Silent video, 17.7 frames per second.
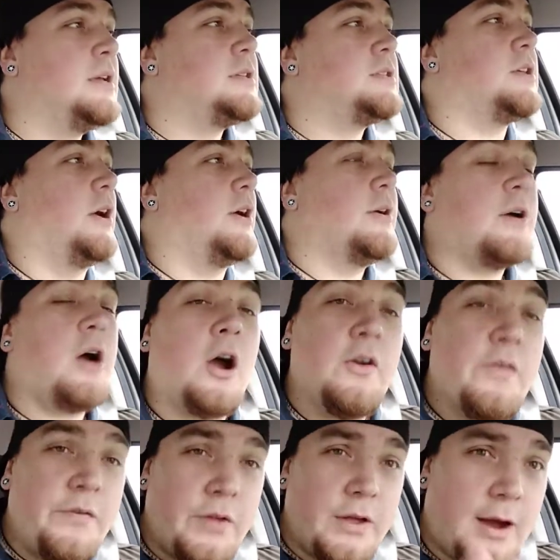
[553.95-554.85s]
So
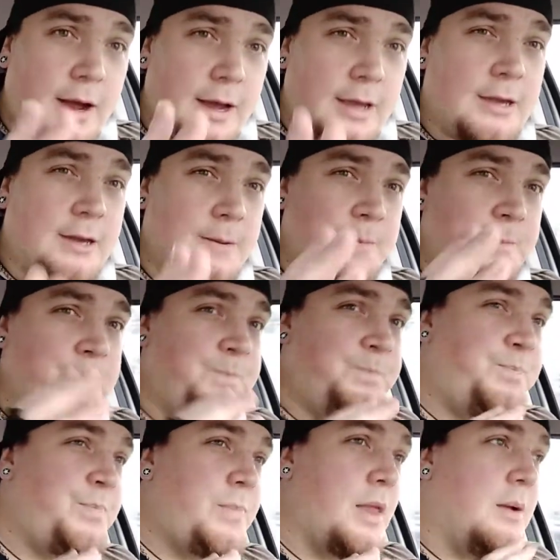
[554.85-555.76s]
hopefully I can
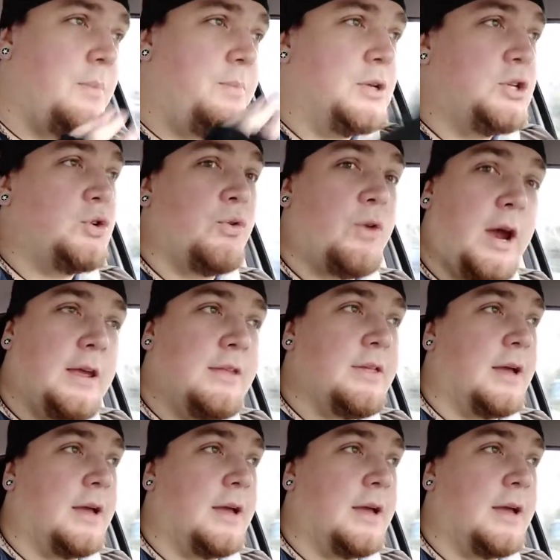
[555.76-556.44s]
portray